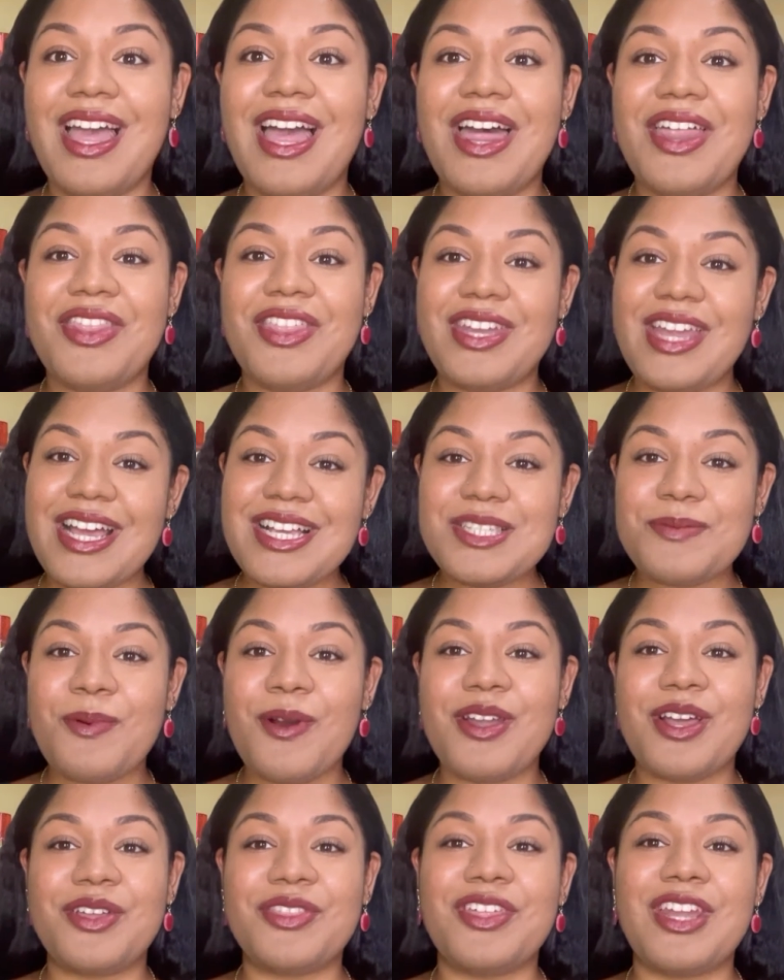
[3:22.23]
The next
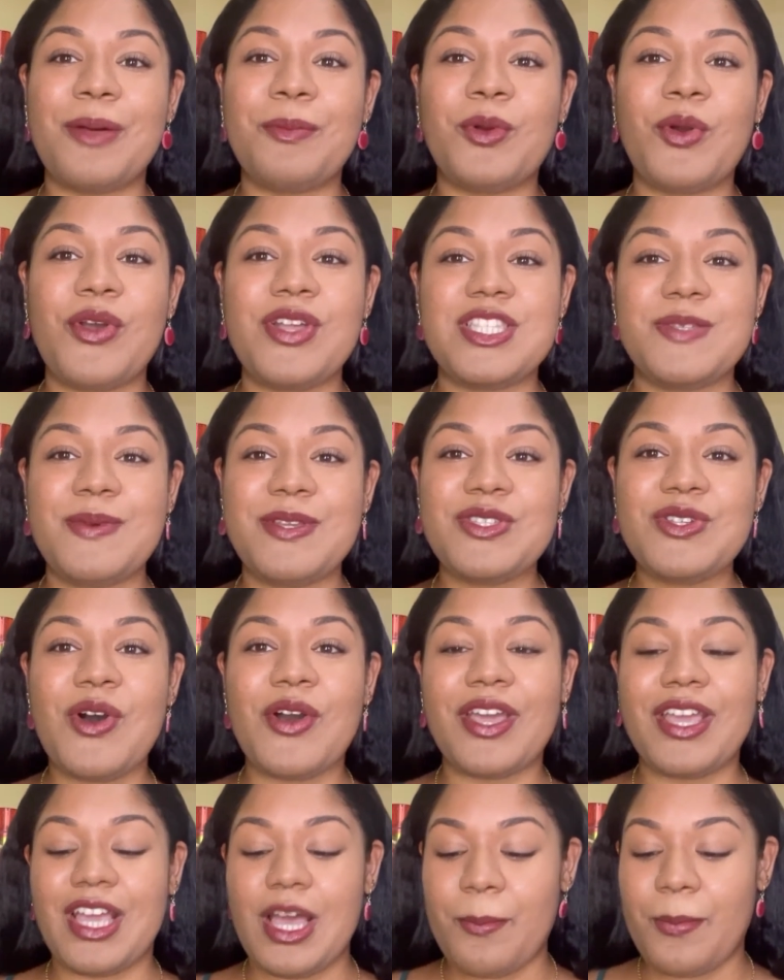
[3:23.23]
product that I'm going to be
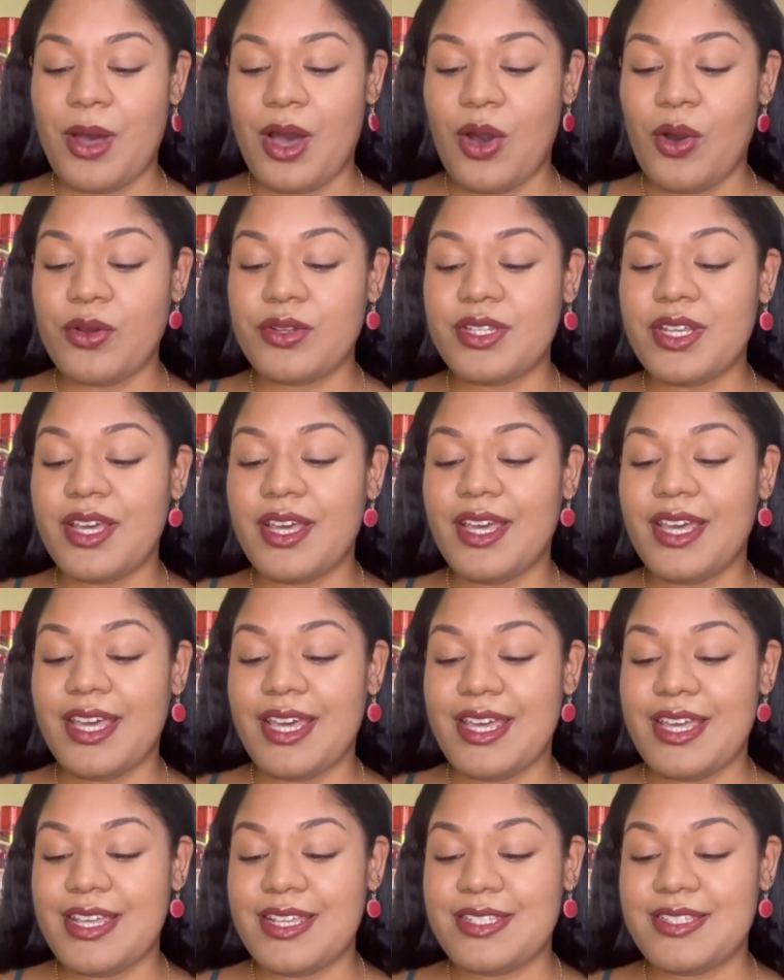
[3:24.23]
talking about
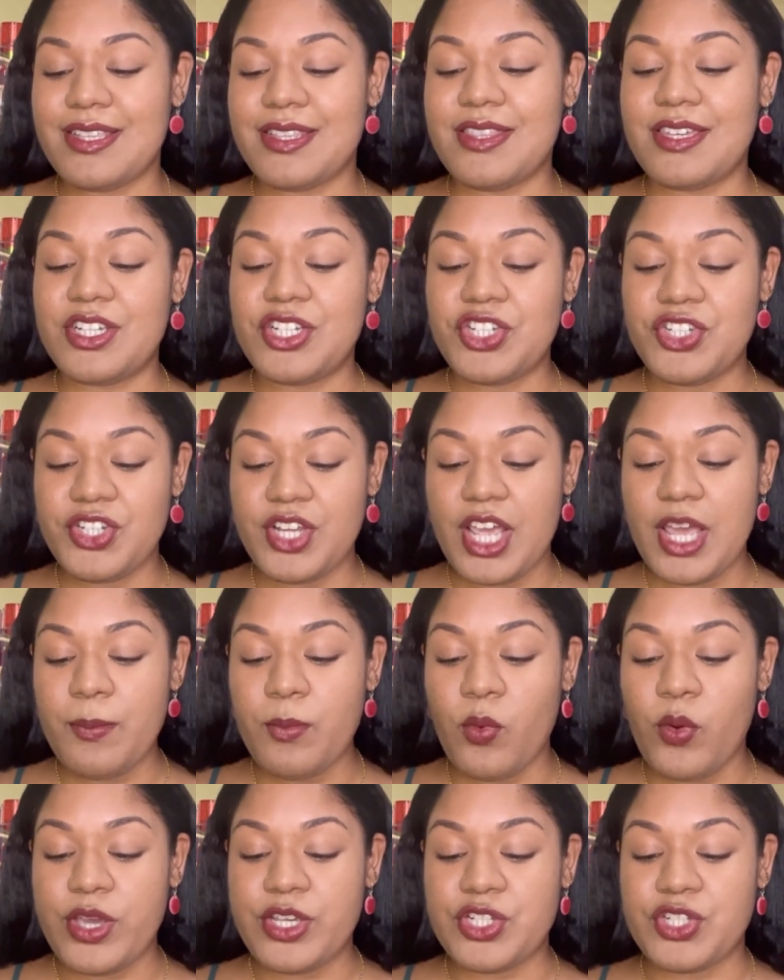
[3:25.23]
is the
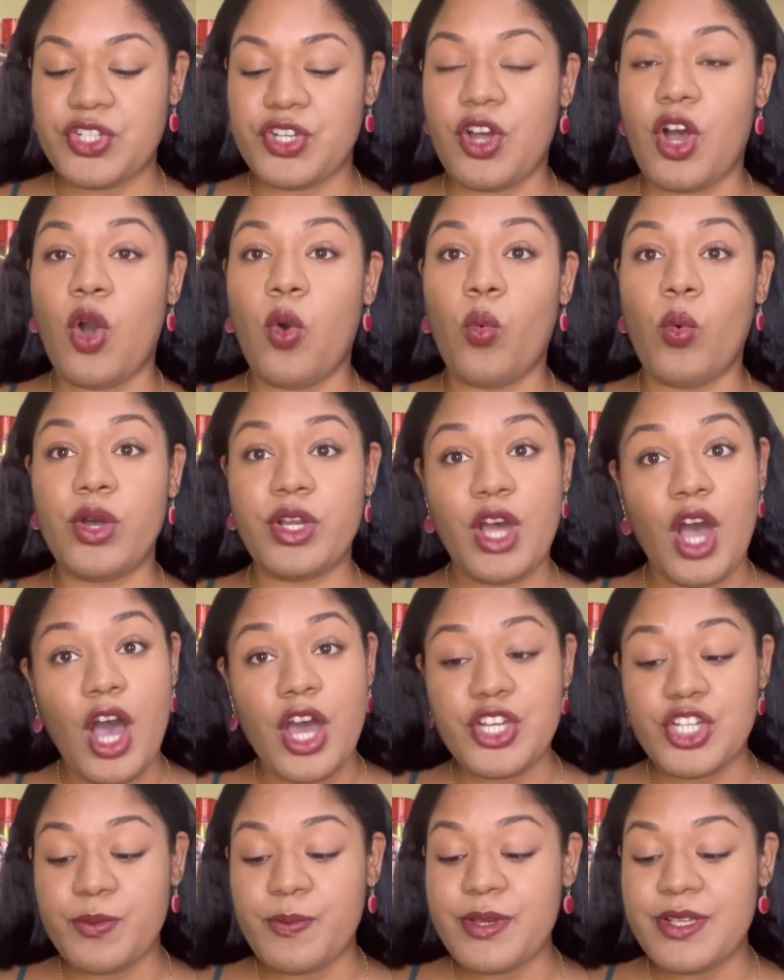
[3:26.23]
Shea Moisture
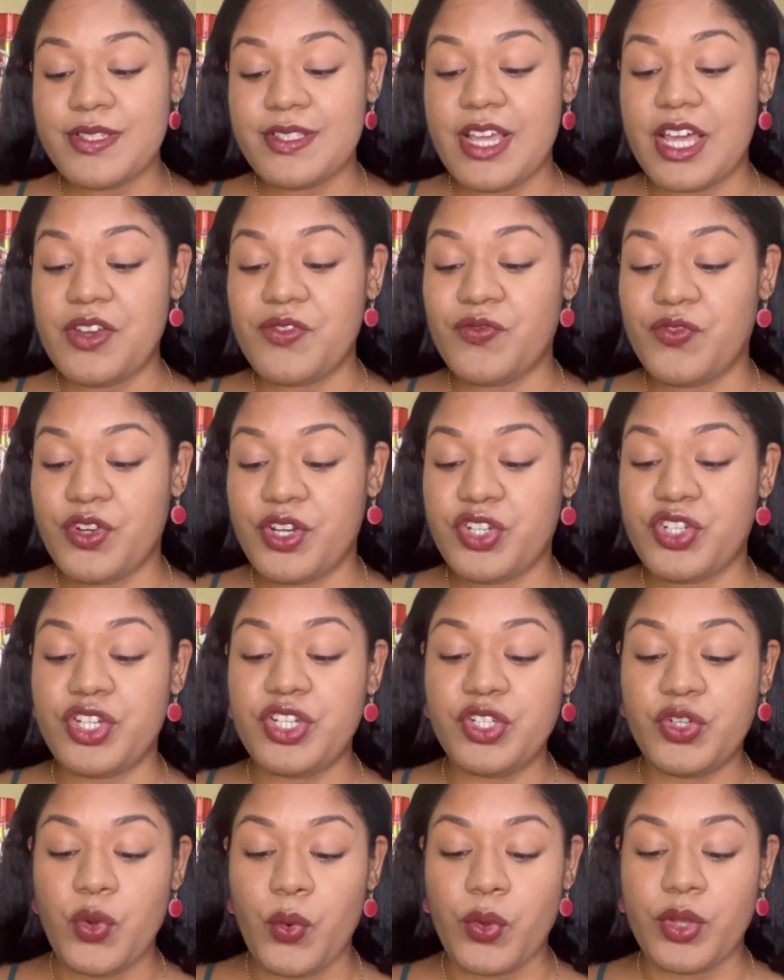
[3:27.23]
100%
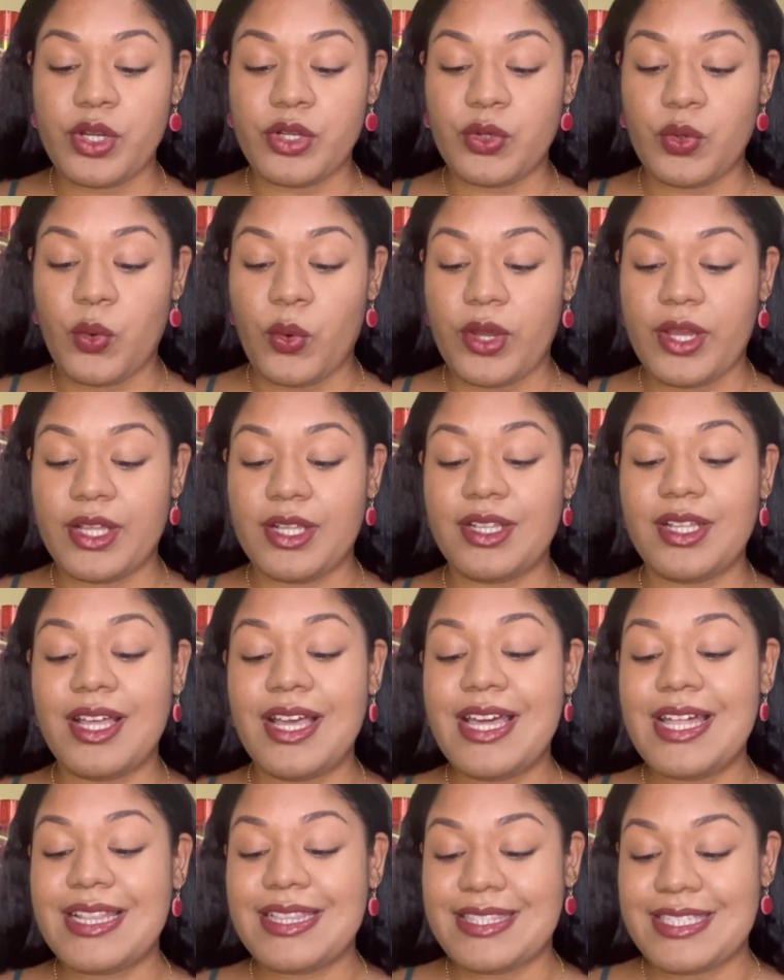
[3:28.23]
Virgin Coconut Oil
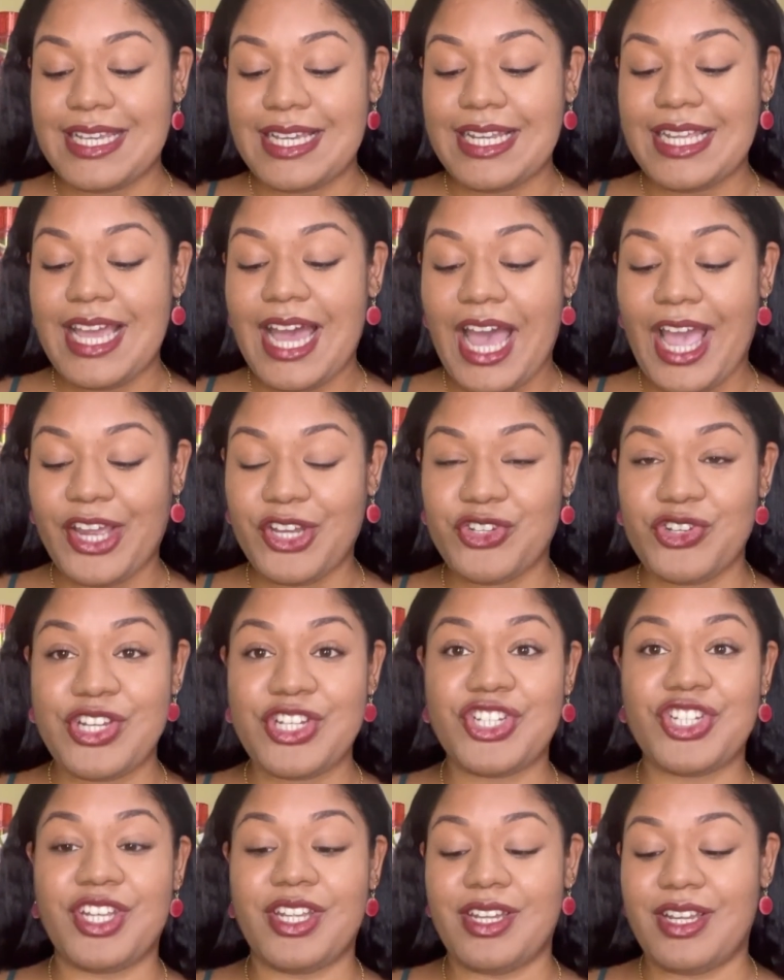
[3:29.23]
Daily
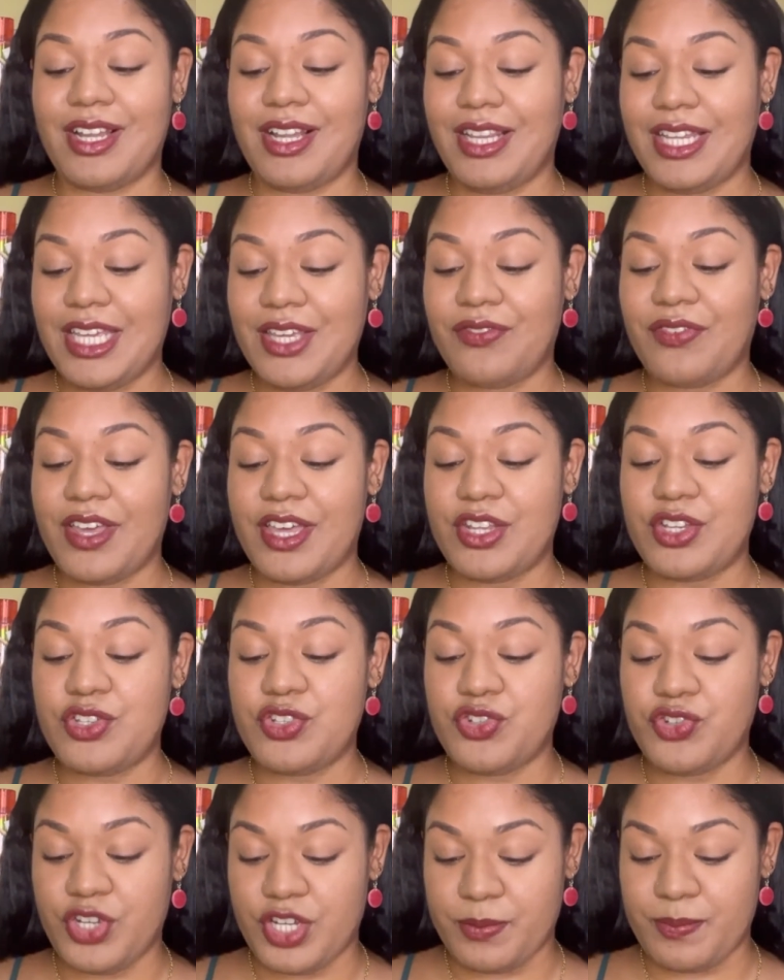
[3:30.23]
Hydration
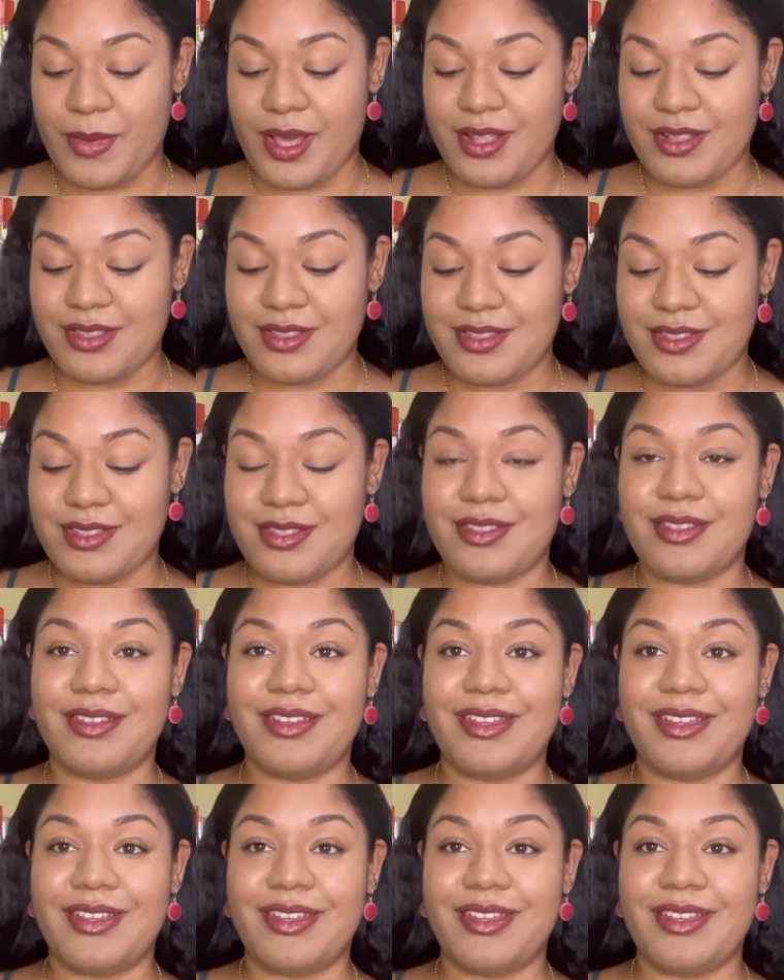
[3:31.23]
Leave-In Treatment.